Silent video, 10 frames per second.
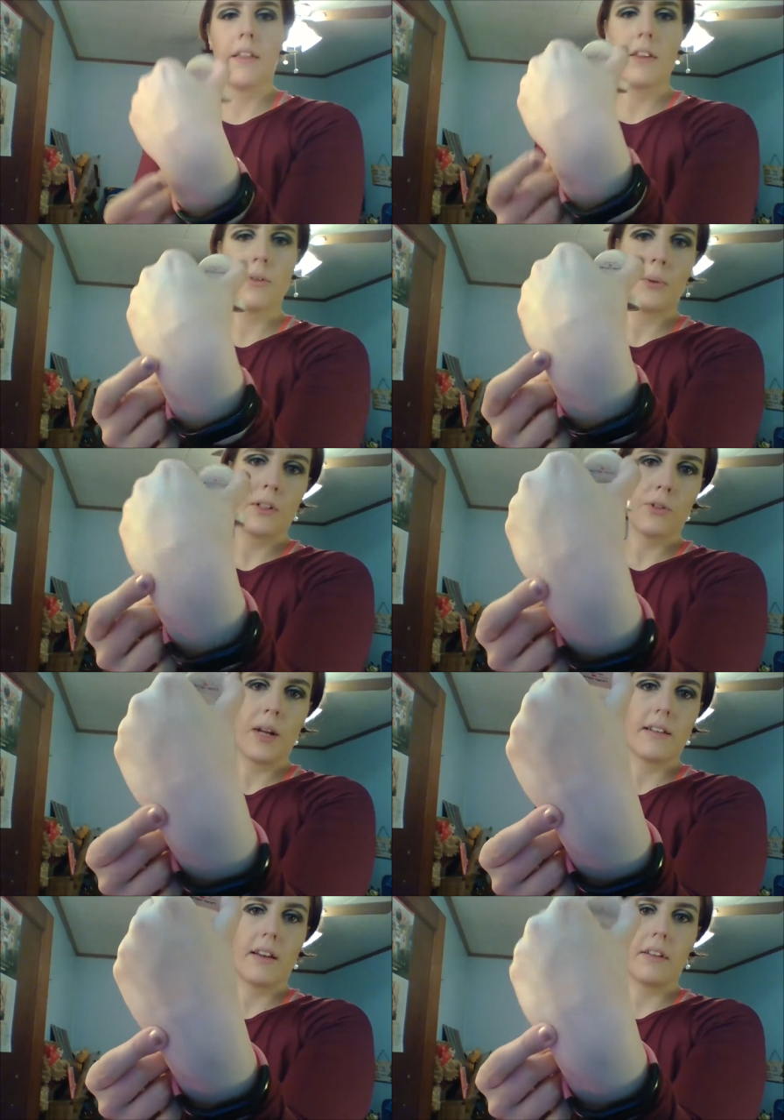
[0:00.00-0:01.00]
This one is
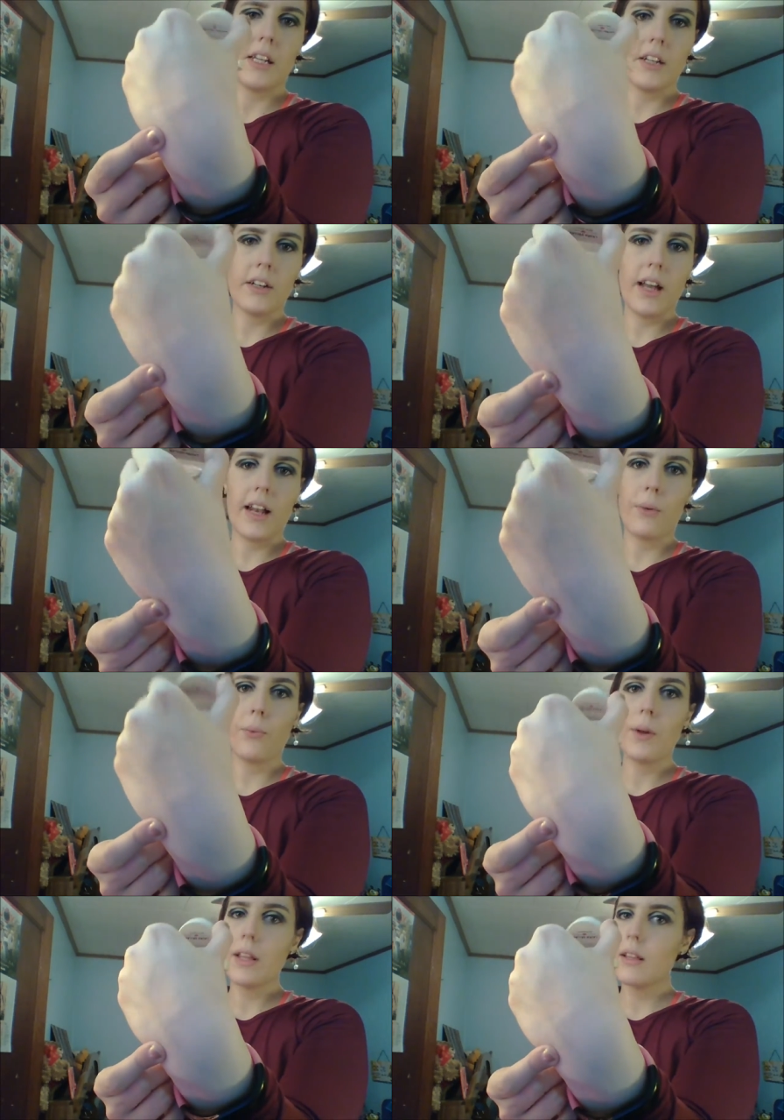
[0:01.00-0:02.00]
right down here, and I
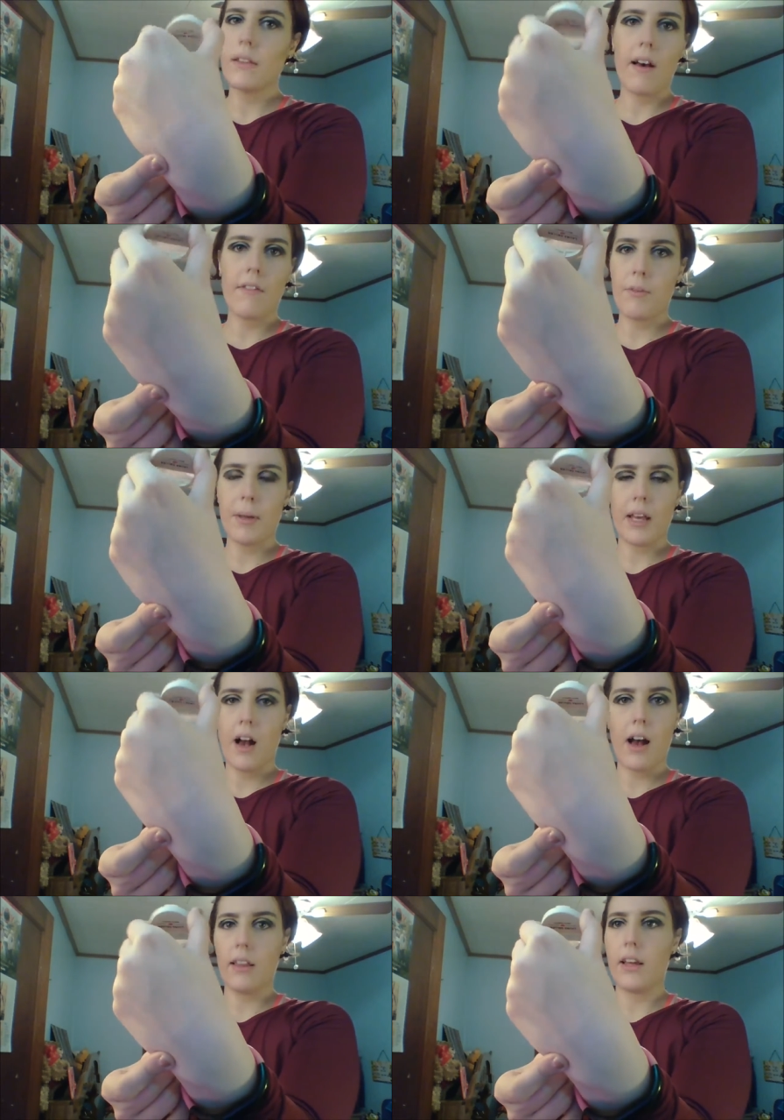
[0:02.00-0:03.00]
really love a pink
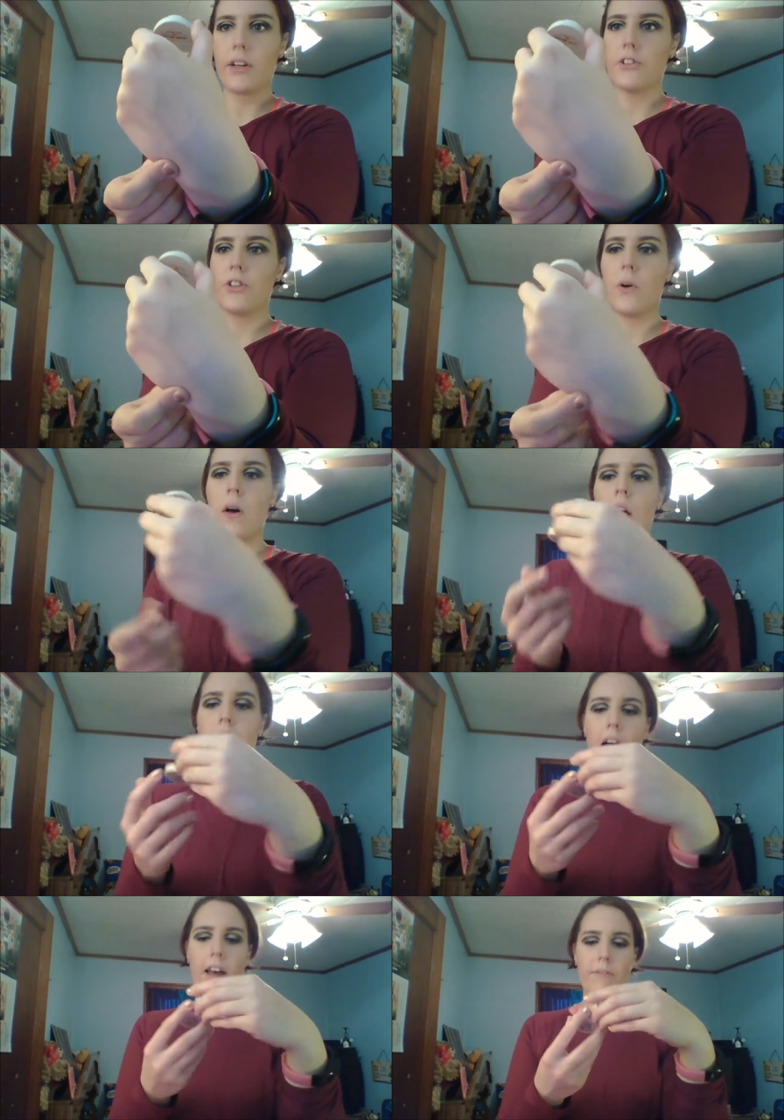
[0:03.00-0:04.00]
highlighter, so
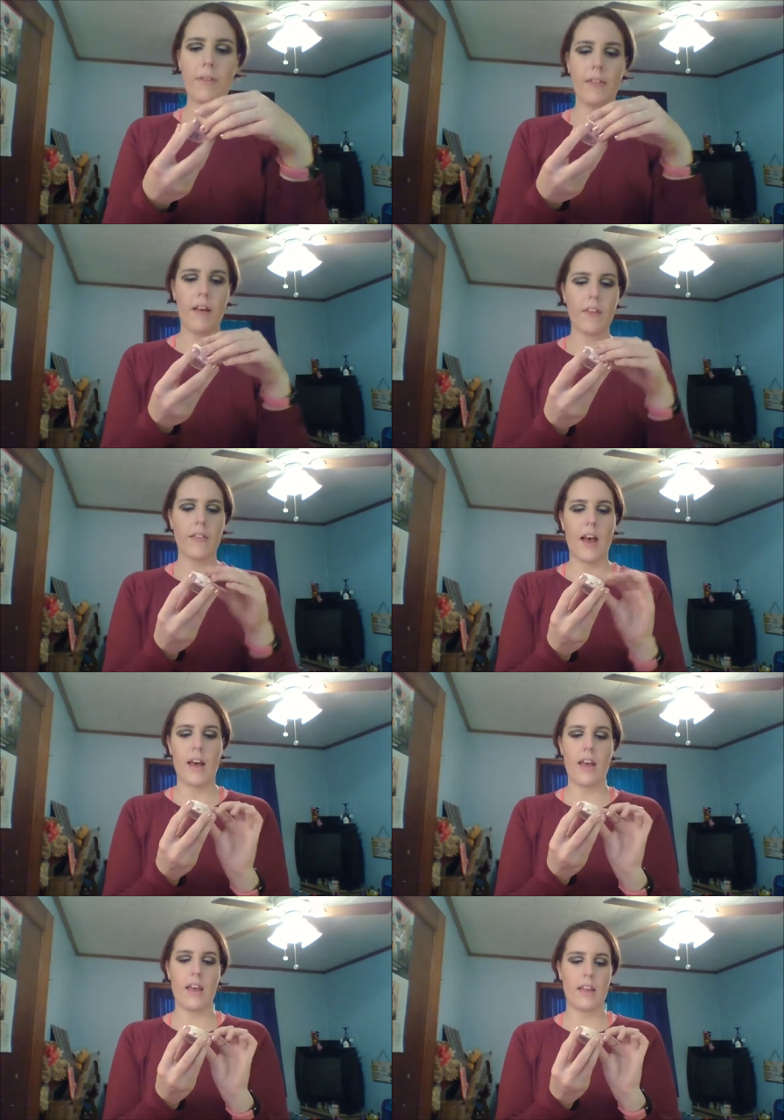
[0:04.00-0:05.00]
I've been loving
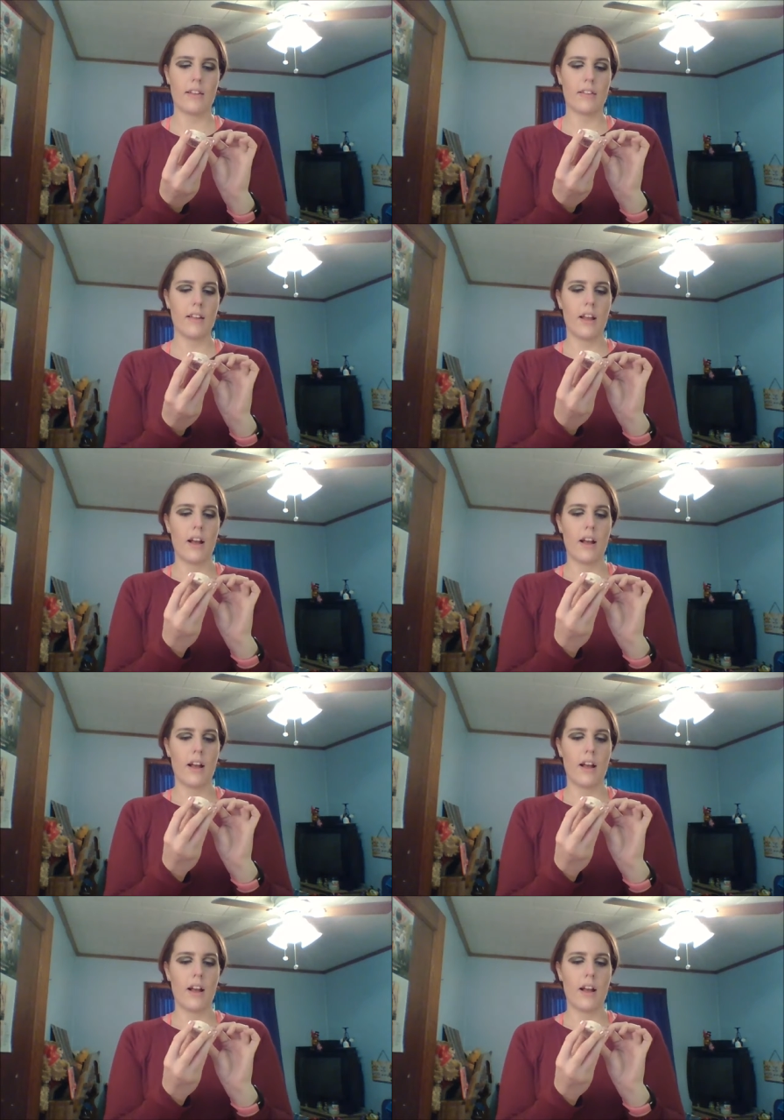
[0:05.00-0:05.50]
that. And